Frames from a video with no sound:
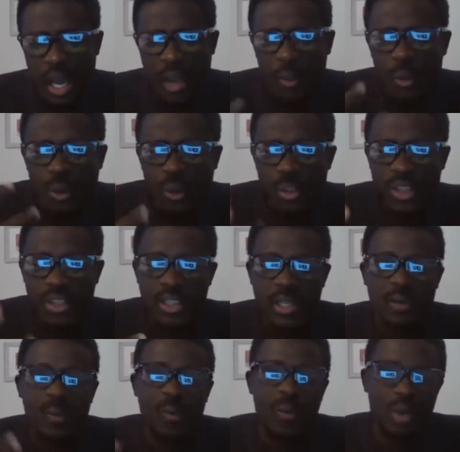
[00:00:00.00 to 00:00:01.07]
I want to
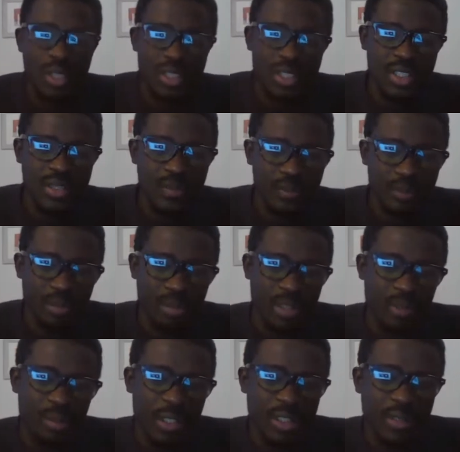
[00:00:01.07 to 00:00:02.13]
understand what
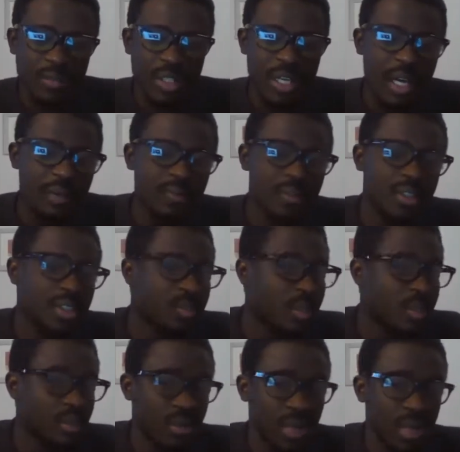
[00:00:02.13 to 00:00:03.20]
perspective they have to this
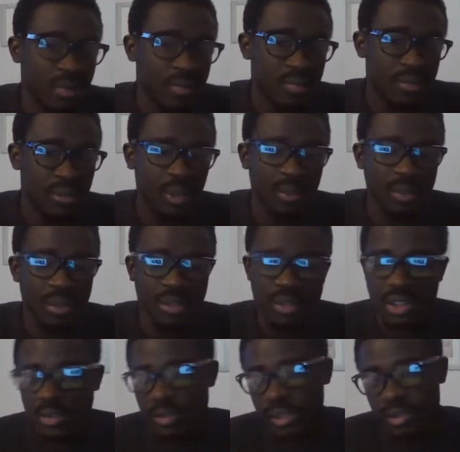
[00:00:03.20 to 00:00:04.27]
particular topic,
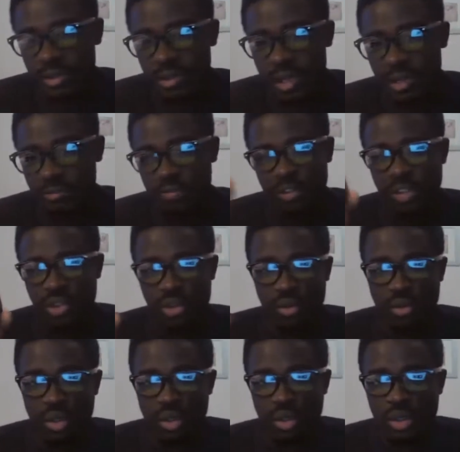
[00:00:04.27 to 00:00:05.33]
to this particular
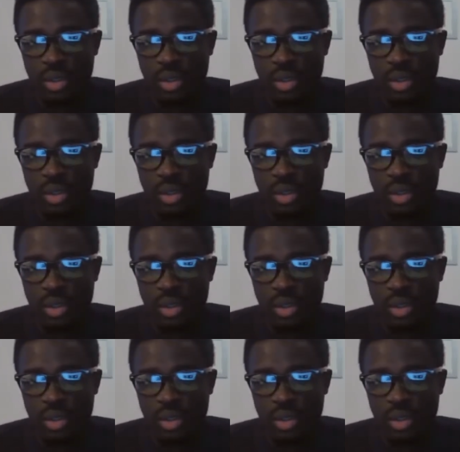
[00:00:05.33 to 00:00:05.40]
issue.